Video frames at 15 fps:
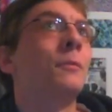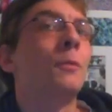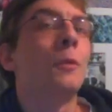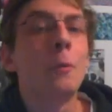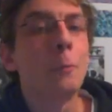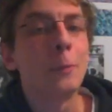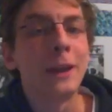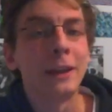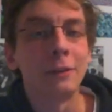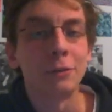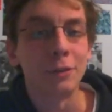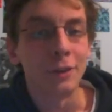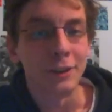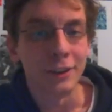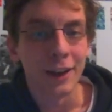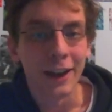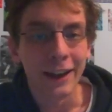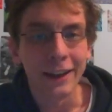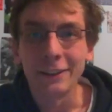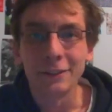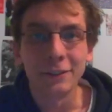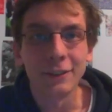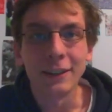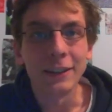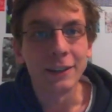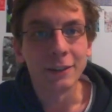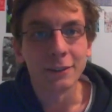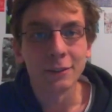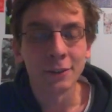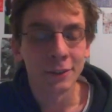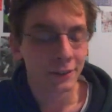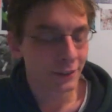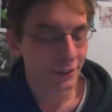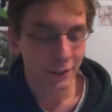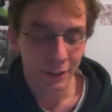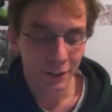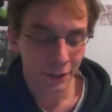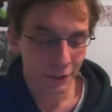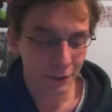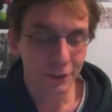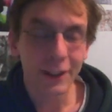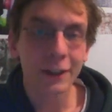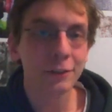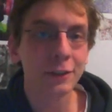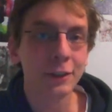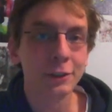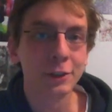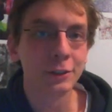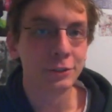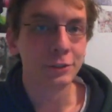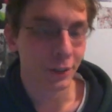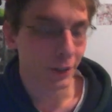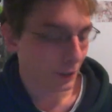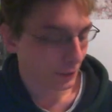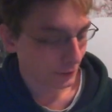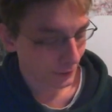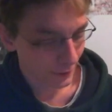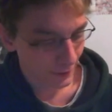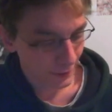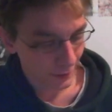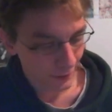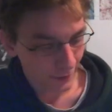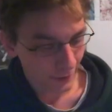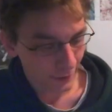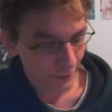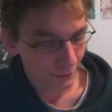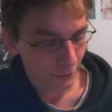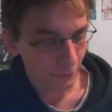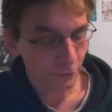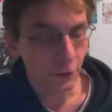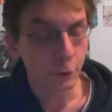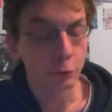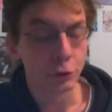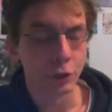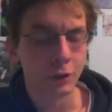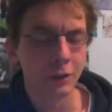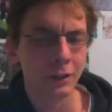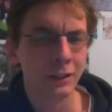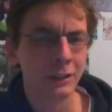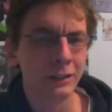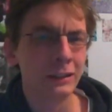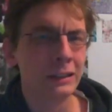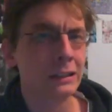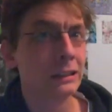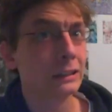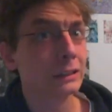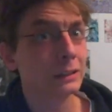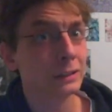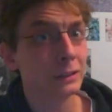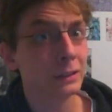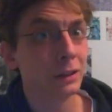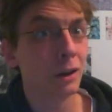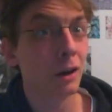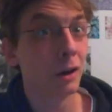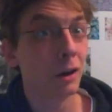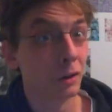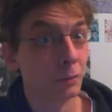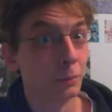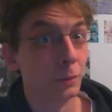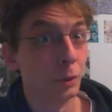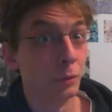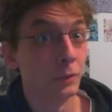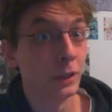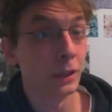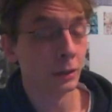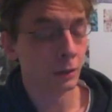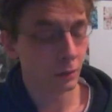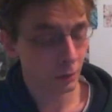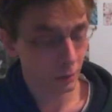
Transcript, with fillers: romance on the high seas classic treasure hunt, the future art movie,